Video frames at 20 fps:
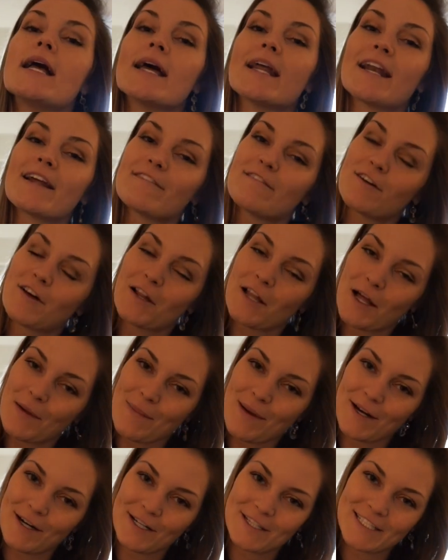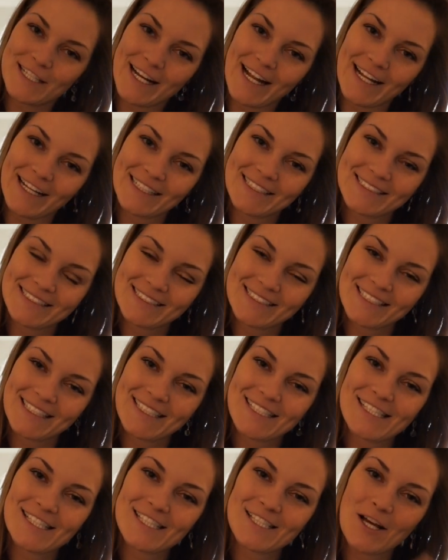and I feel a lot better today.
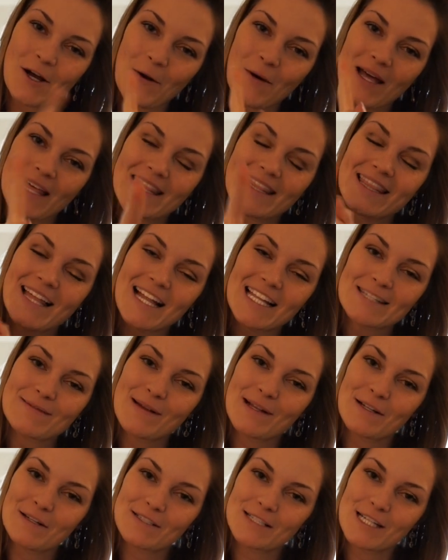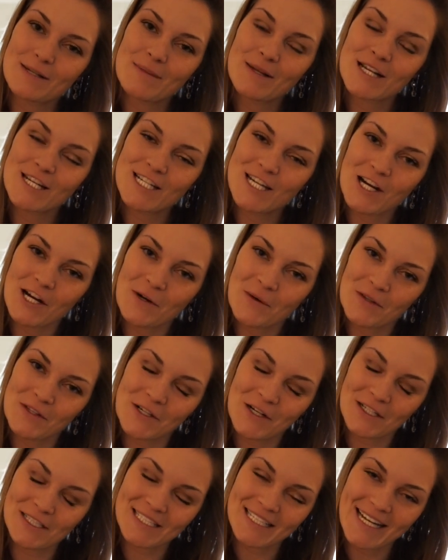So that's my little tidbit sharing with you all